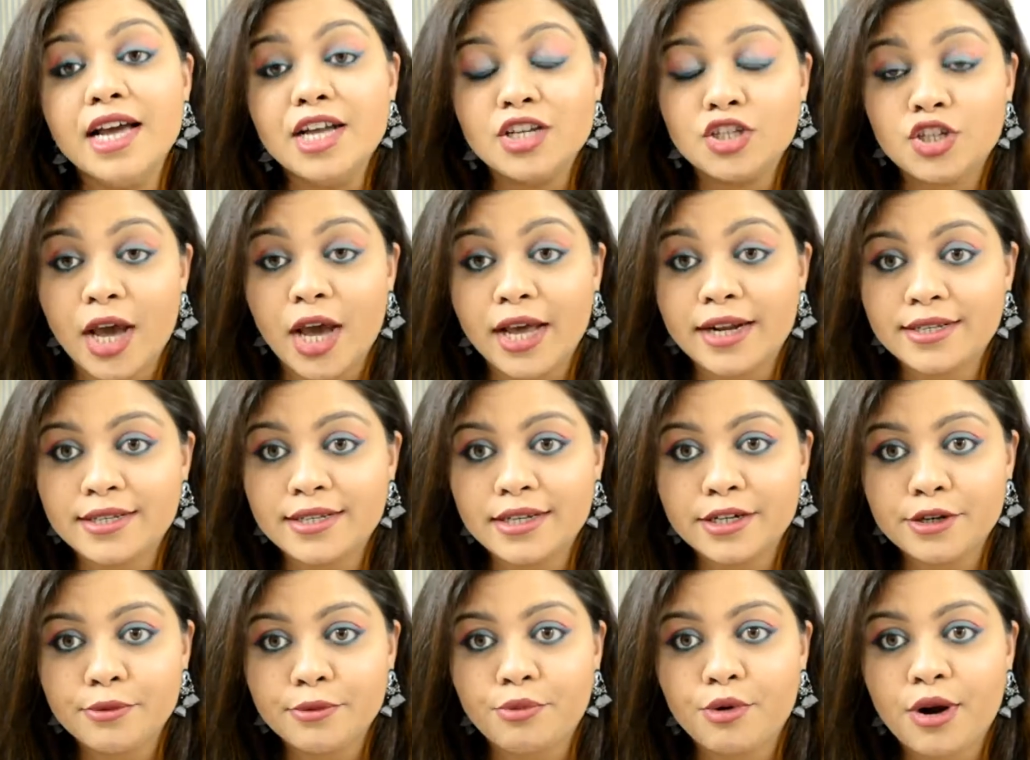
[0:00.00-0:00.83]
Charis
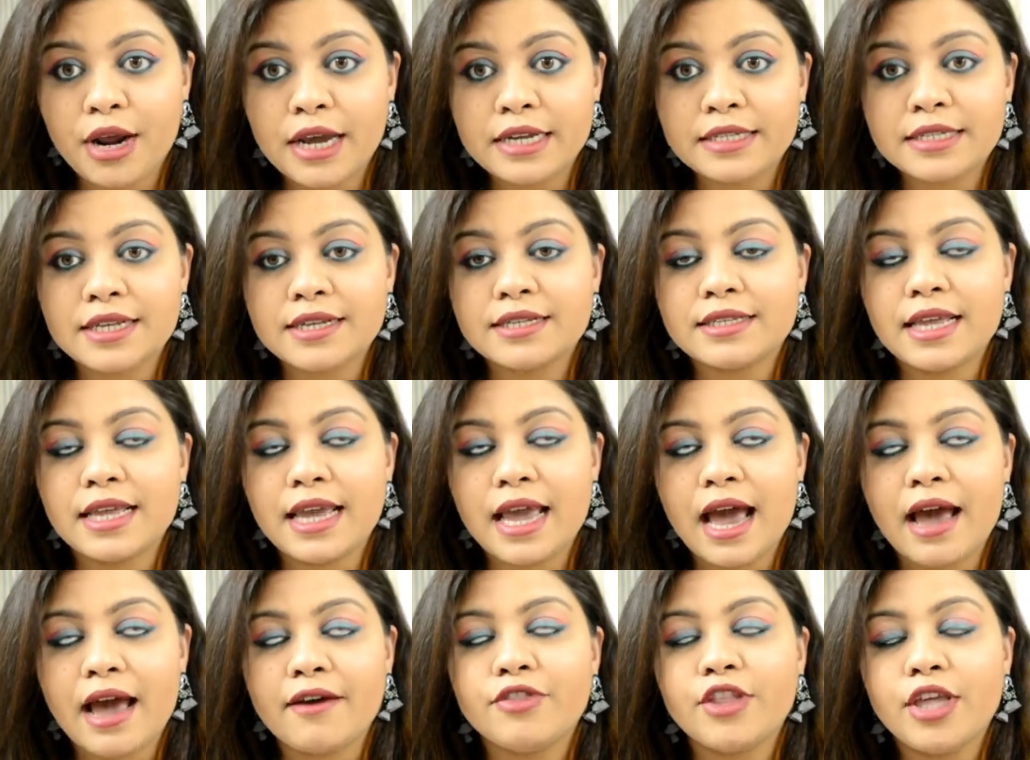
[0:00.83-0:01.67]
Enterprises.
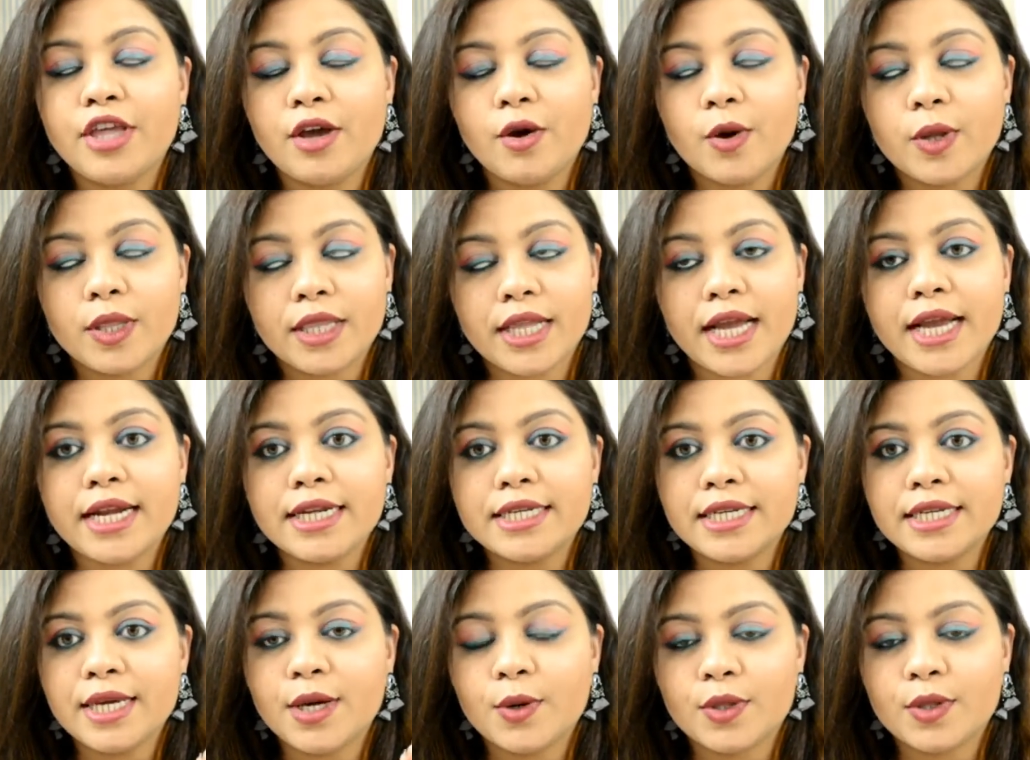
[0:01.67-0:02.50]
They have the
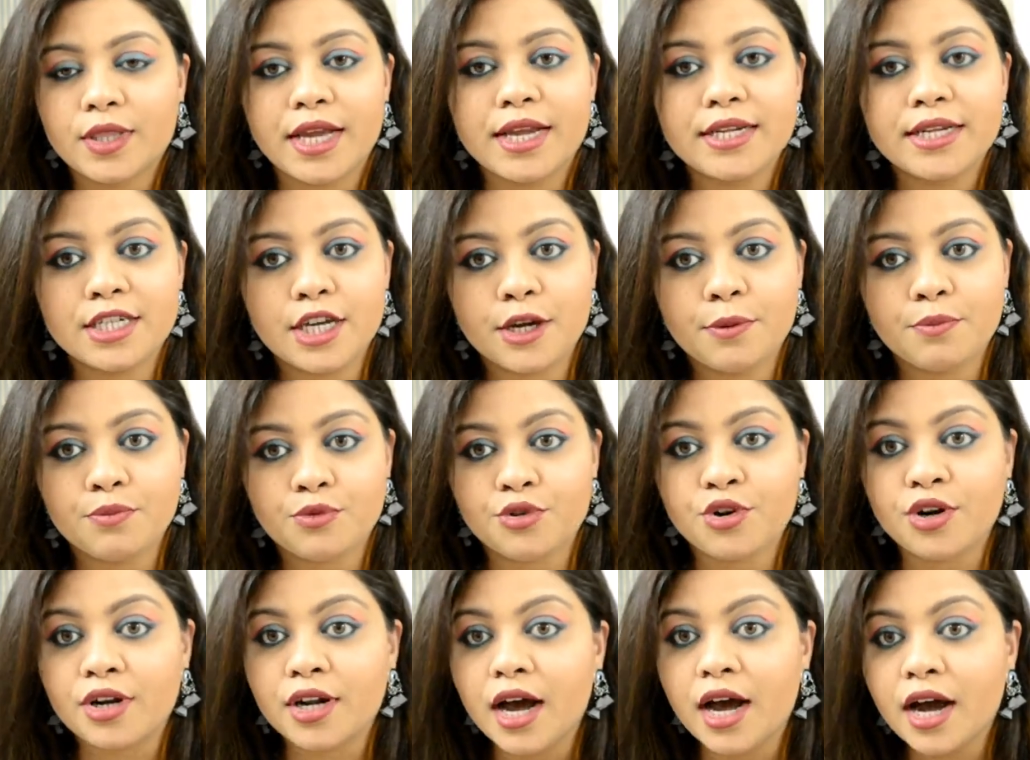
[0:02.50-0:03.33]
authentic
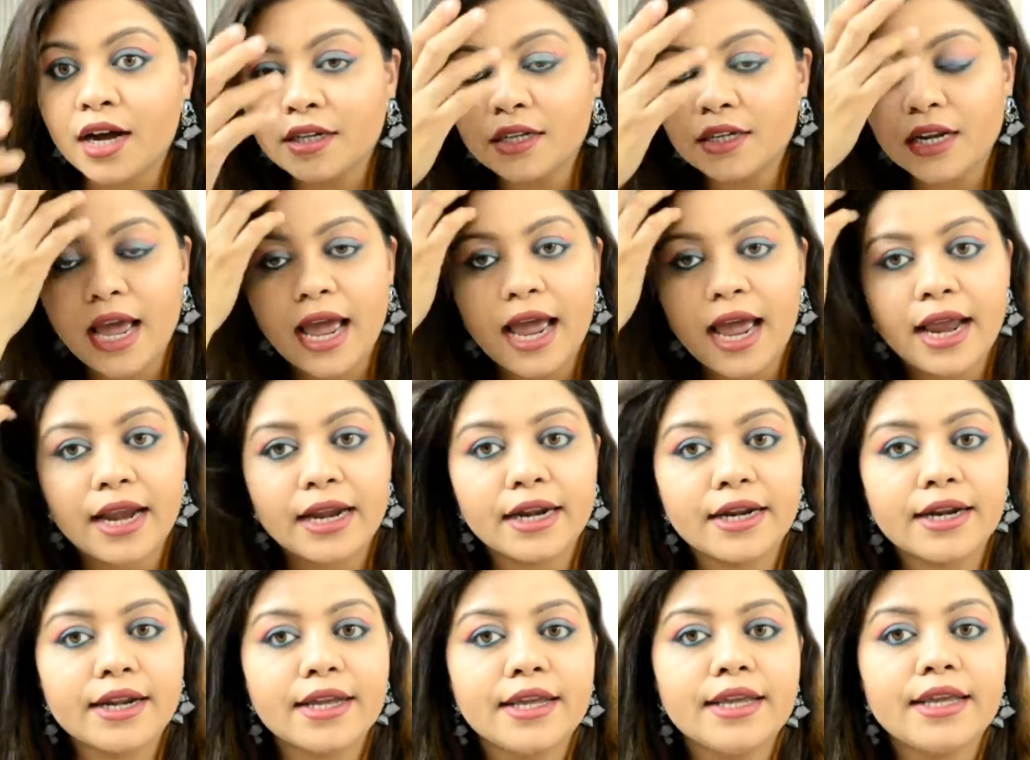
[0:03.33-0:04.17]
product,
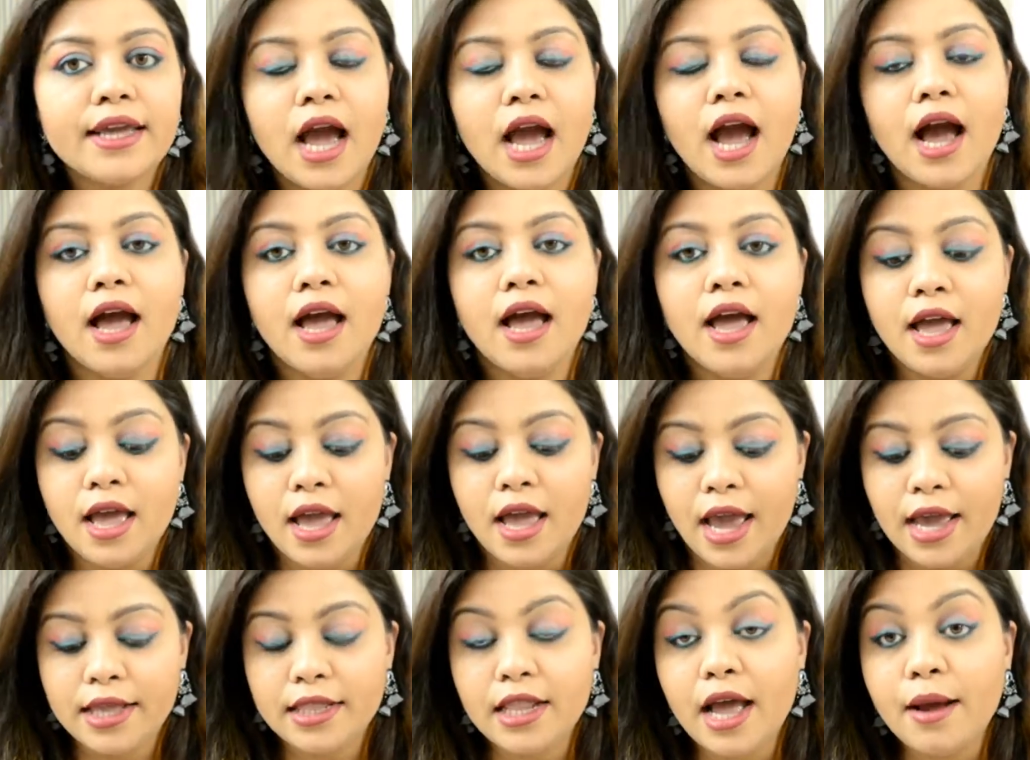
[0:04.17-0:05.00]
and yeah,
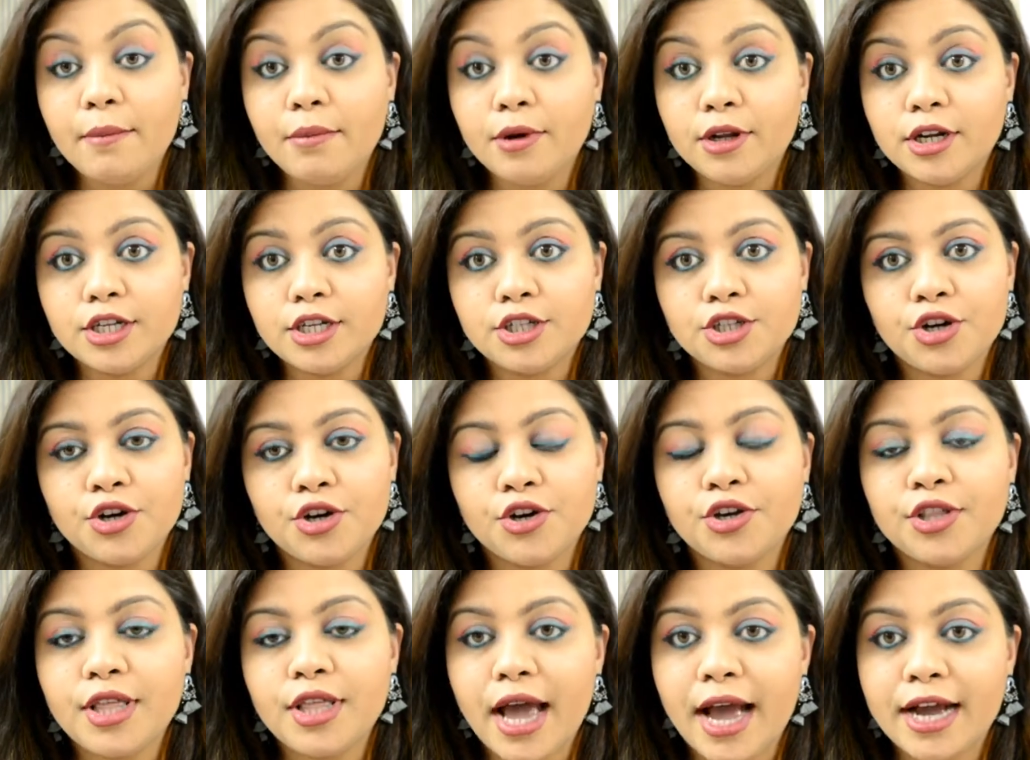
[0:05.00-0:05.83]
and now I'm going to
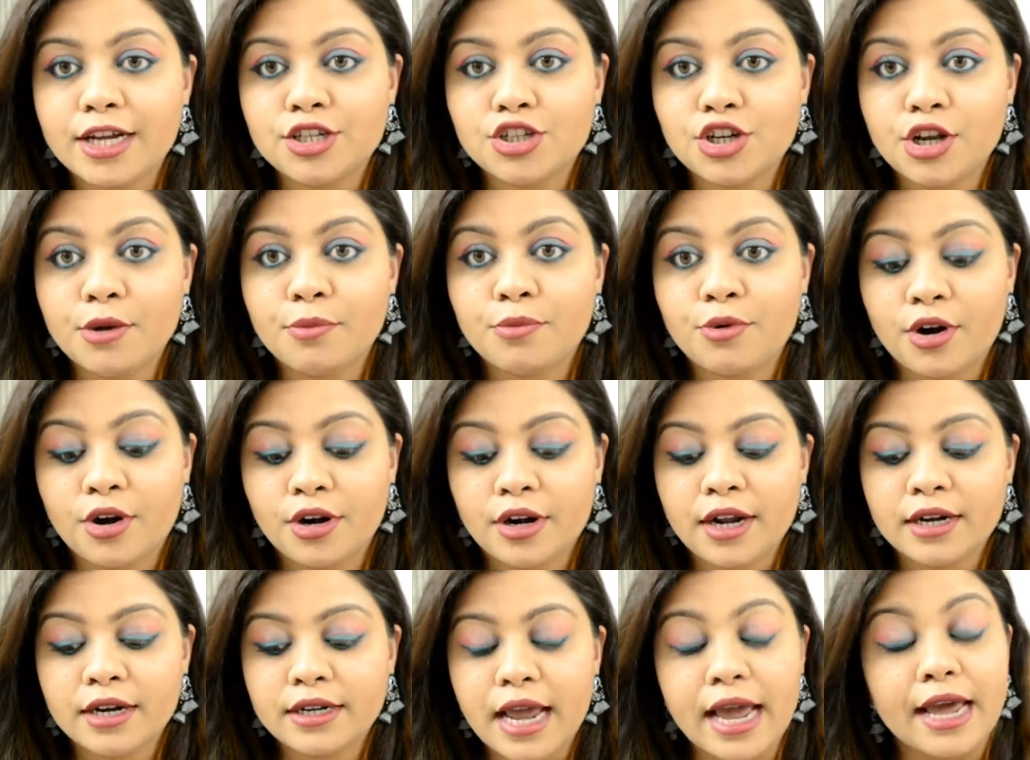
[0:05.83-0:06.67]
show you the actual
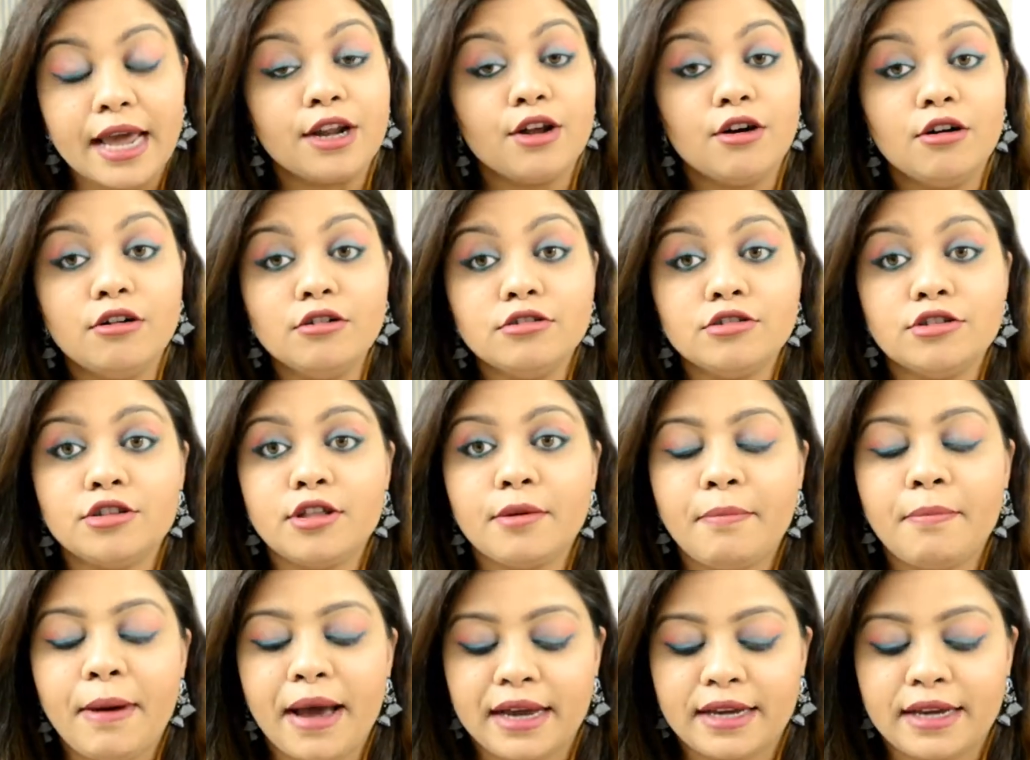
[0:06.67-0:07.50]
product and also
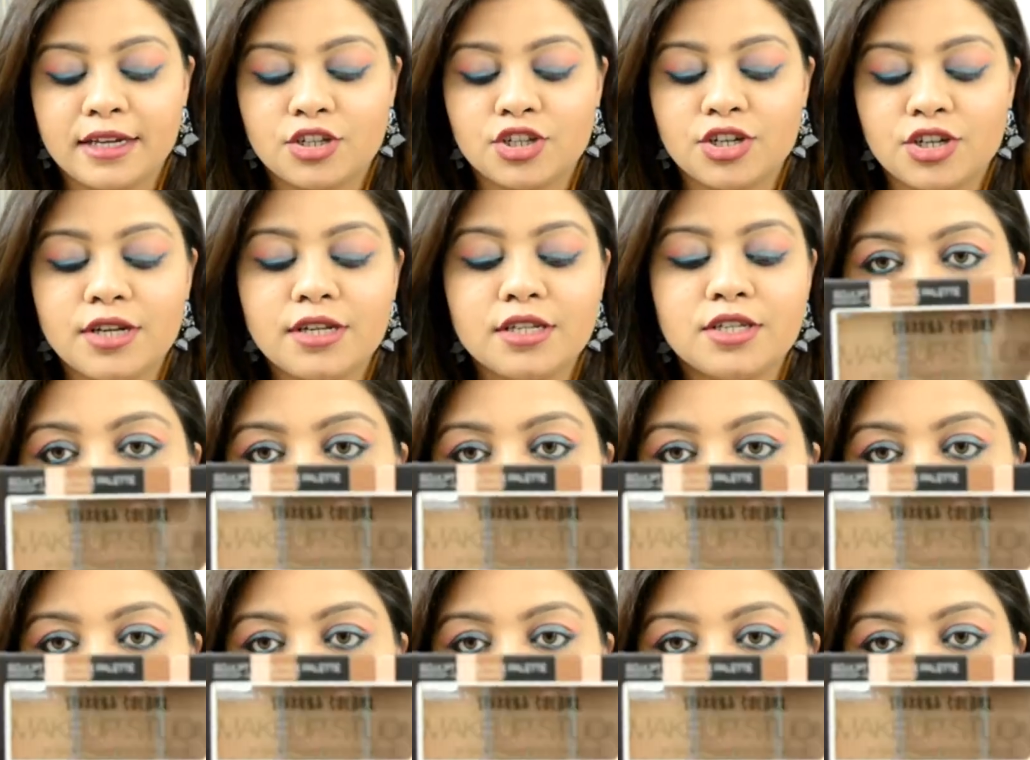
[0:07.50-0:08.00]
the packaging.